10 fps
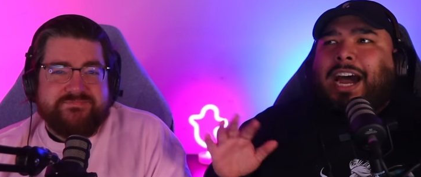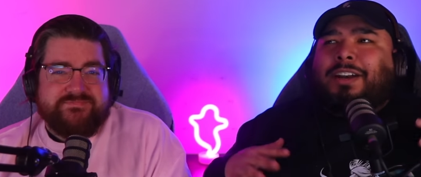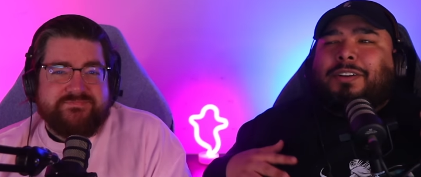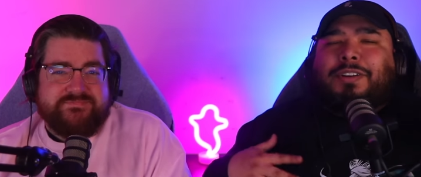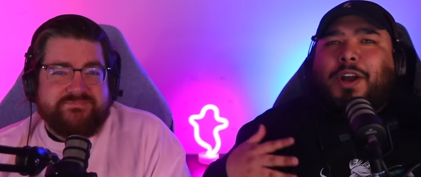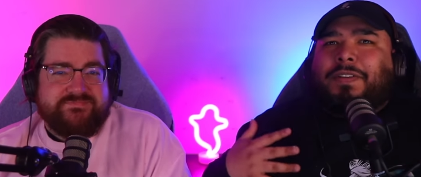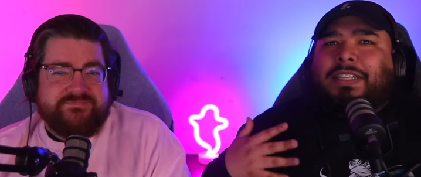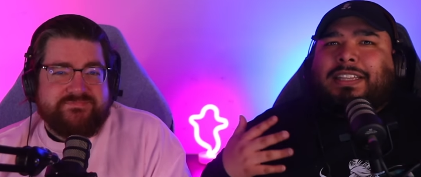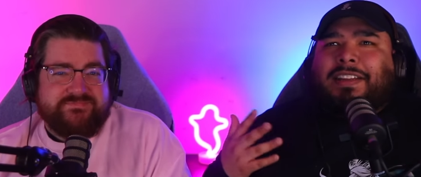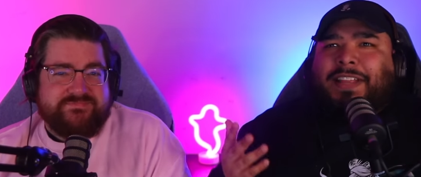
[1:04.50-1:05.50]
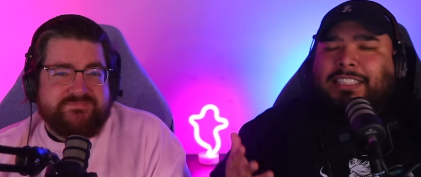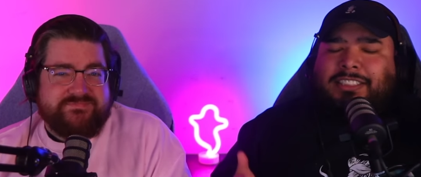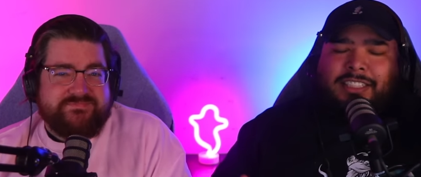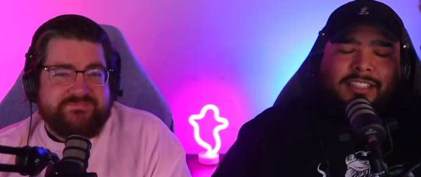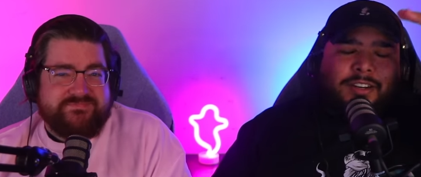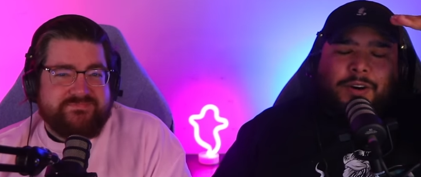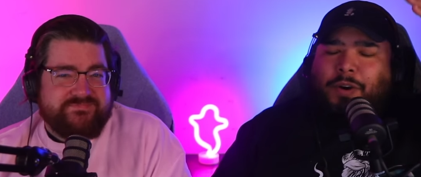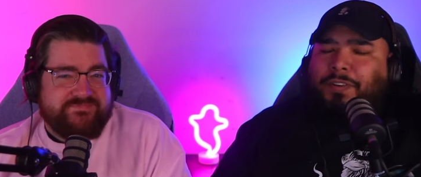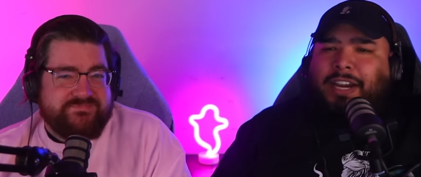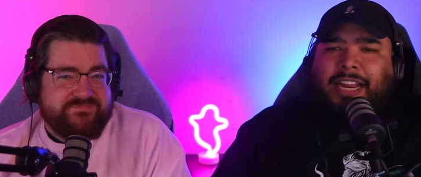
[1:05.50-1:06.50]
Speaker 1: I don't know if, if that's gonna go
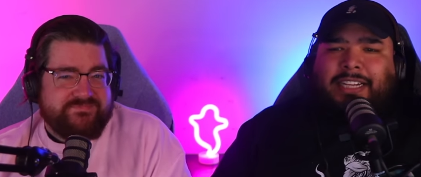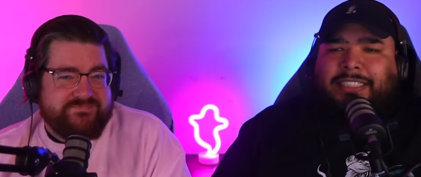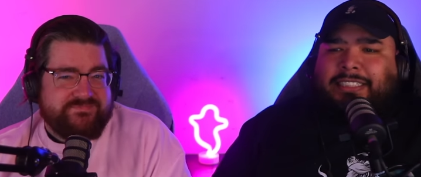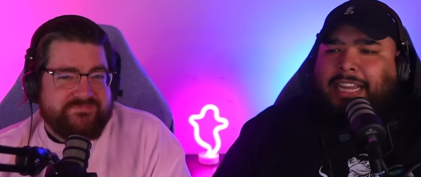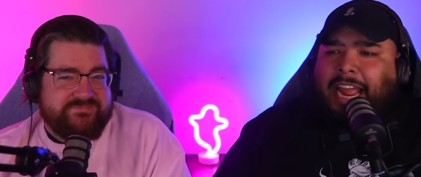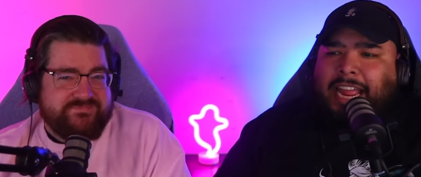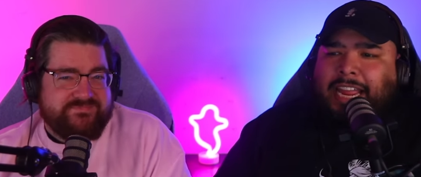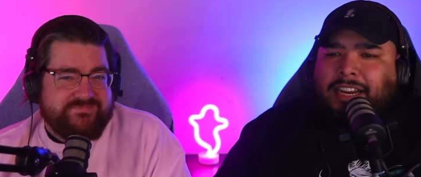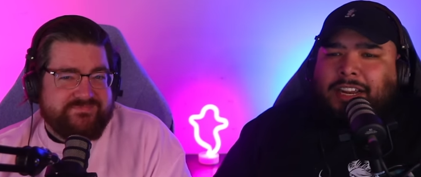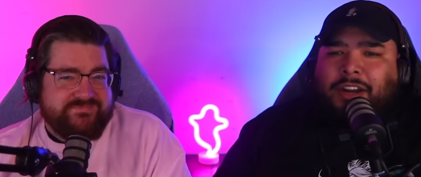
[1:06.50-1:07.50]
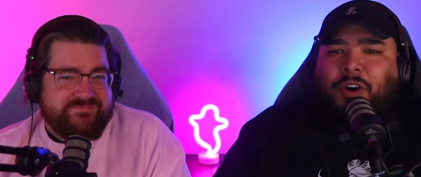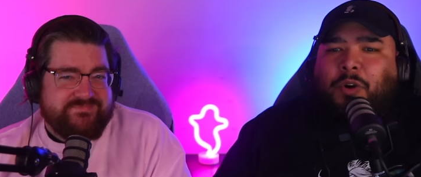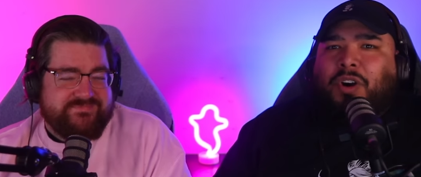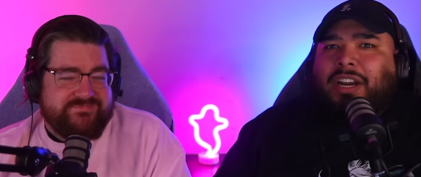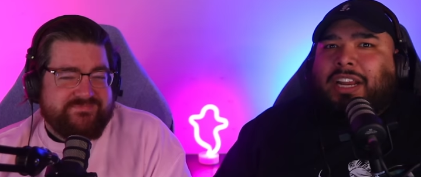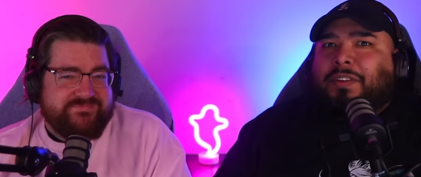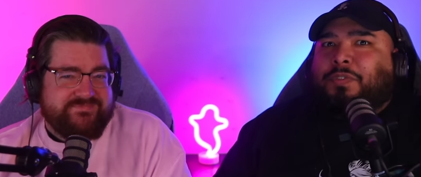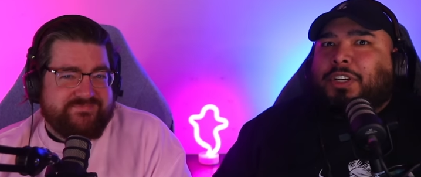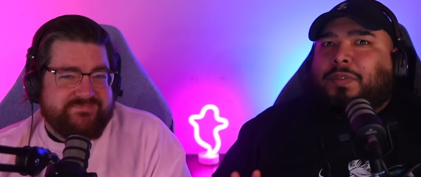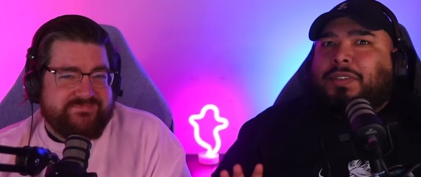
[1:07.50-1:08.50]
over Andy's head or if
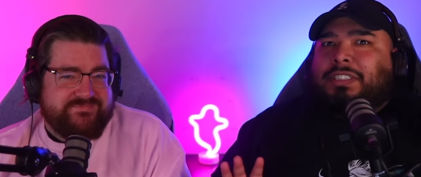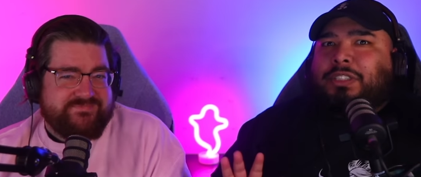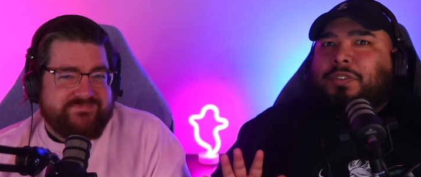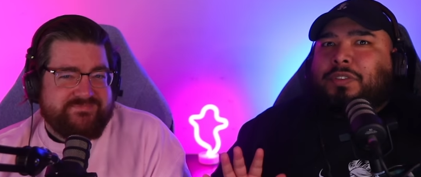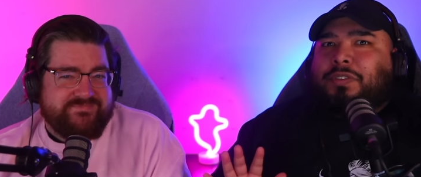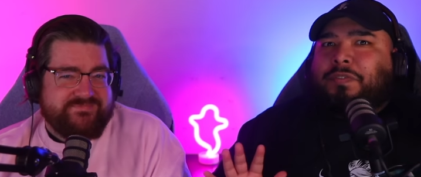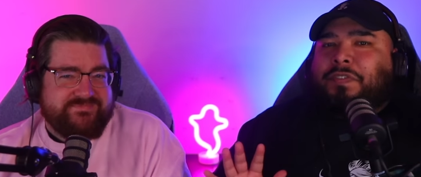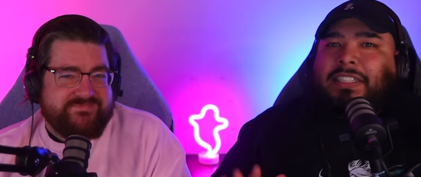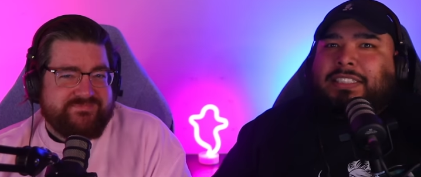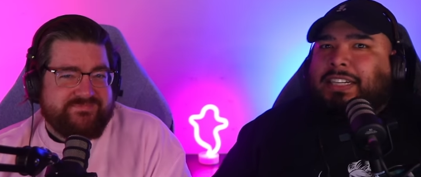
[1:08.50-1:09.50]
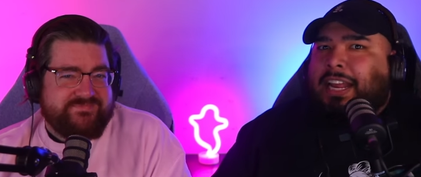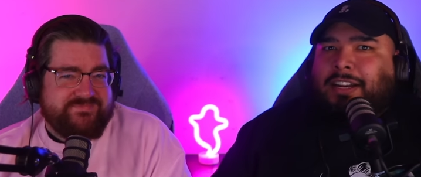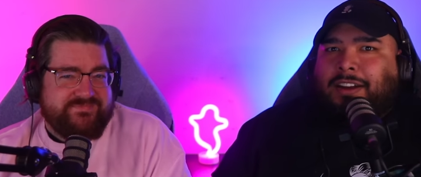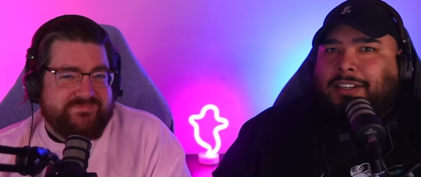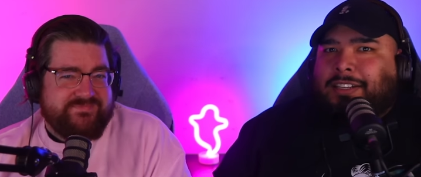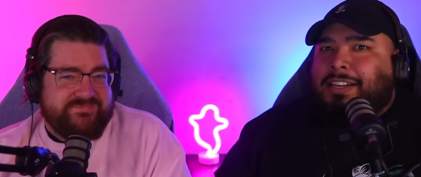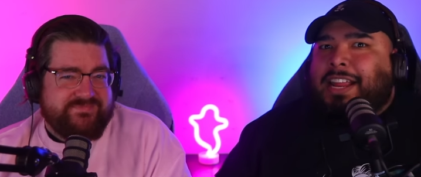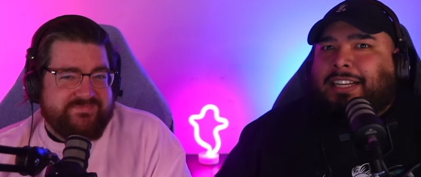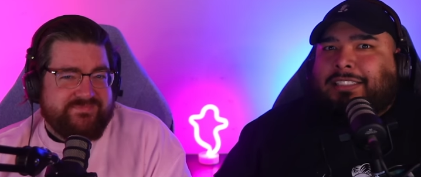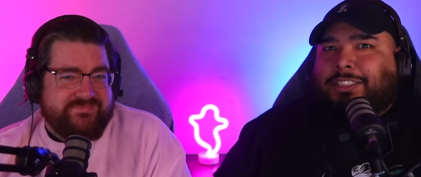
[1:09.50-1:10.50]
we're going to face it head on
Speaker 2: in
Speaker 1: the
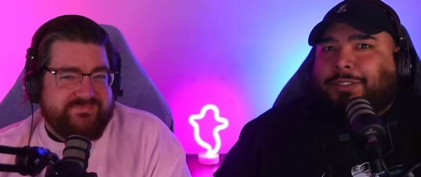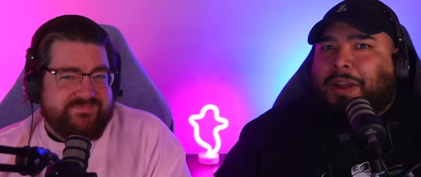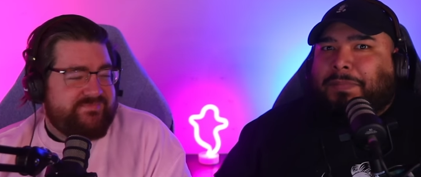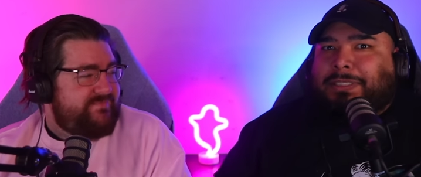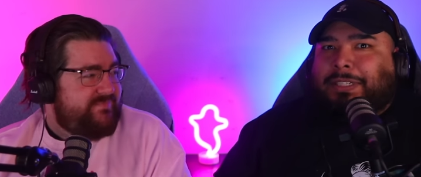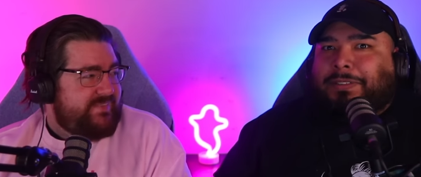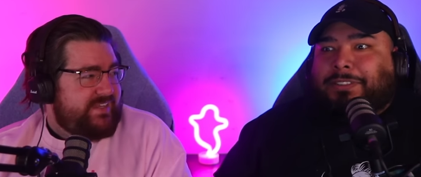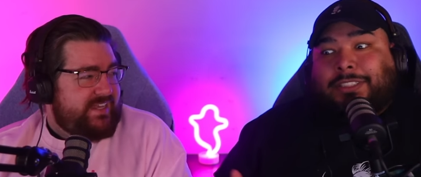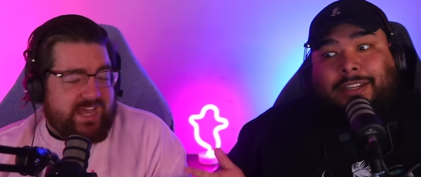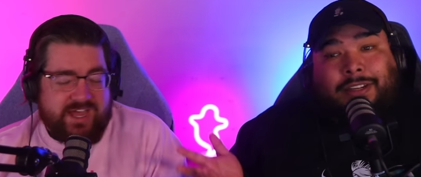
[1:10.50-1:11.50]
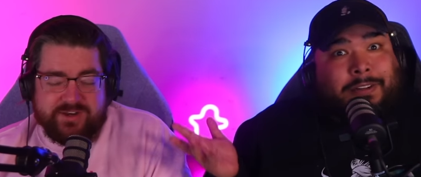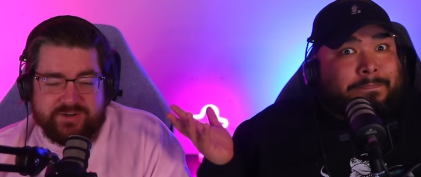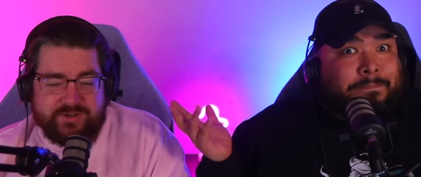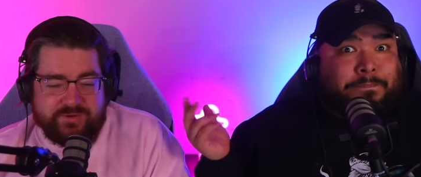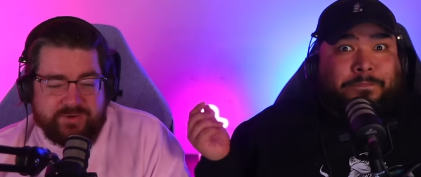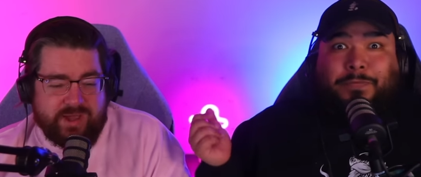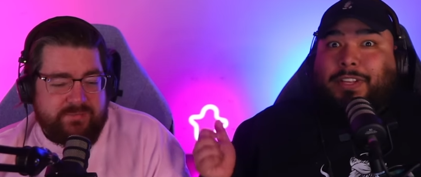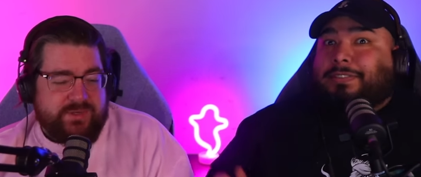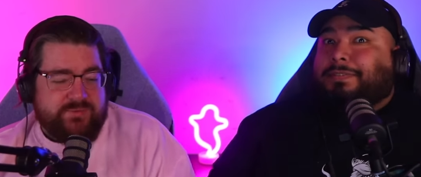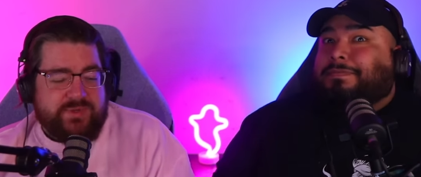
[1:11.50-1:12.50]
next two episodes.
Speaker 2: I don't know. I
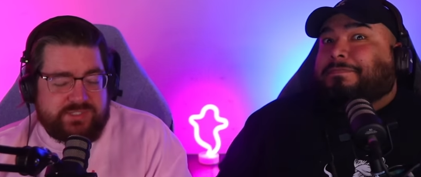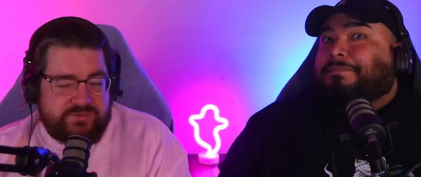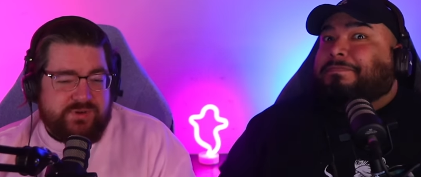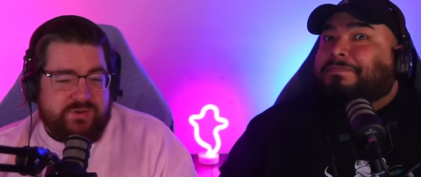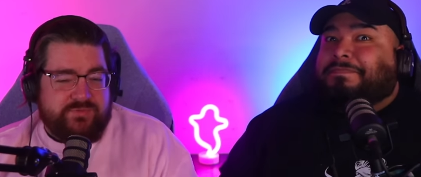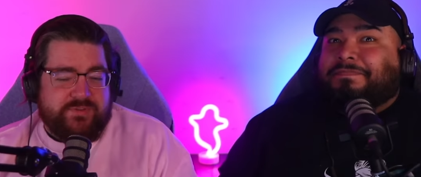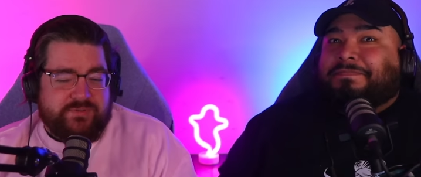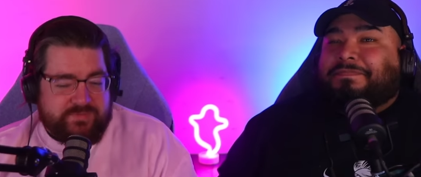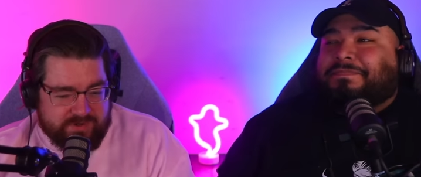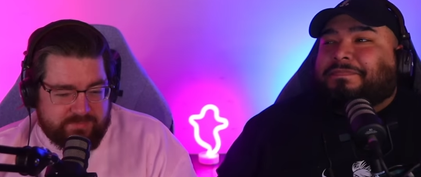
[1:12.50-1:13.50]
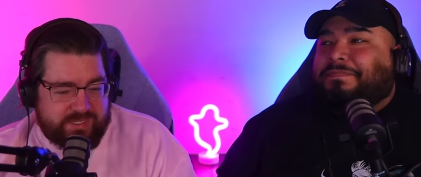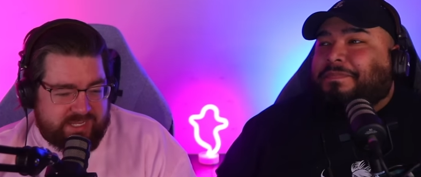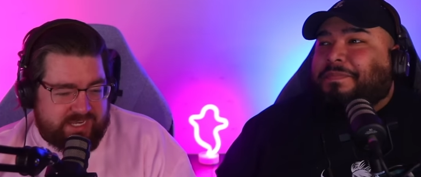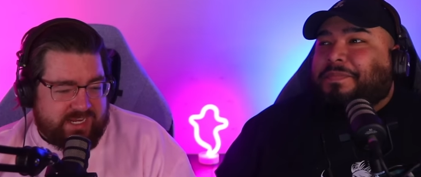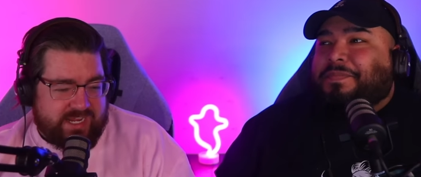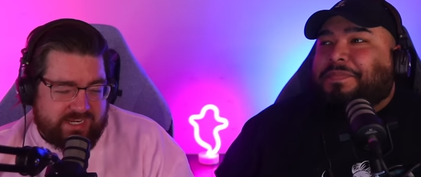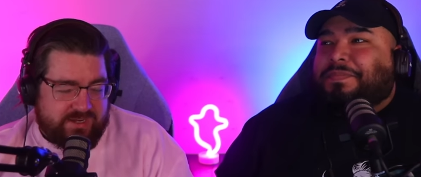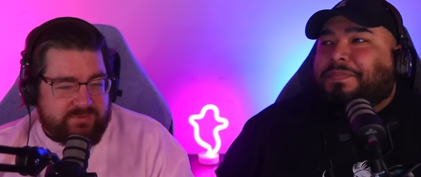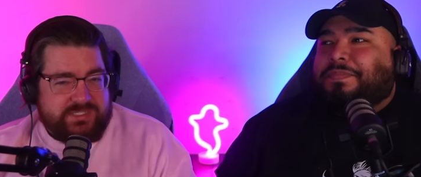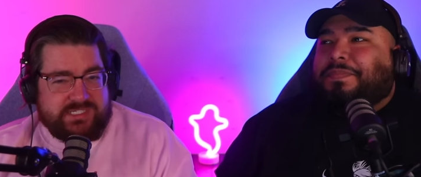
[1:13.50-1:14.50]
mean, we do know from the very beginning,
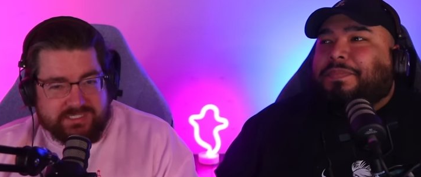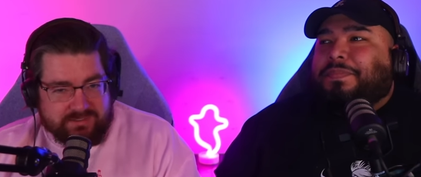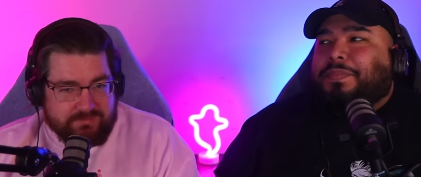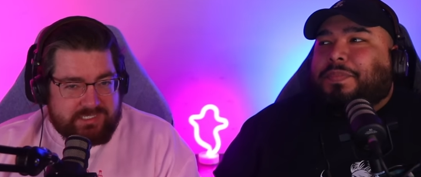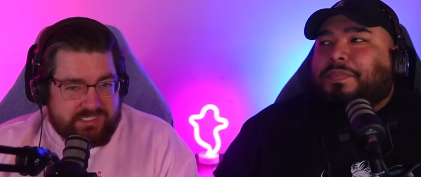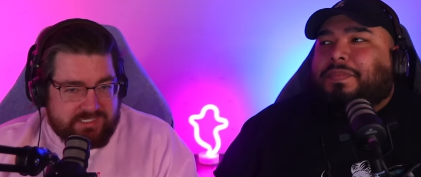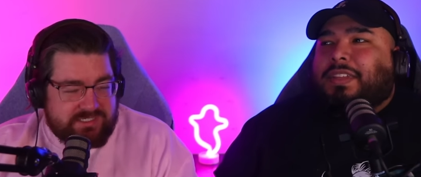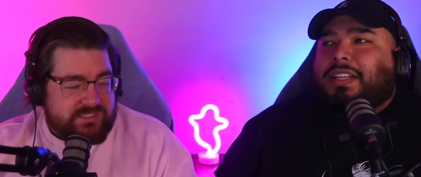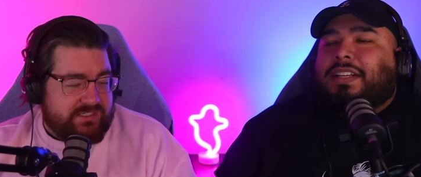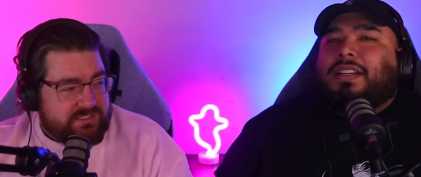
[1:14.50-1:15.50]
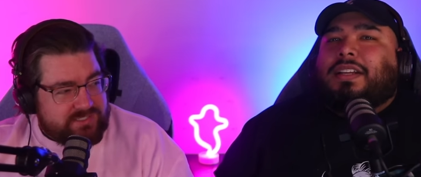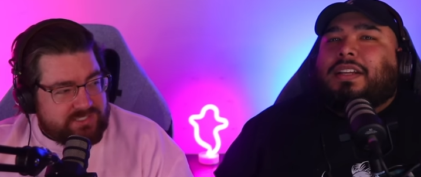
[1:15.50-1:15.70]
Andy was a little bit into the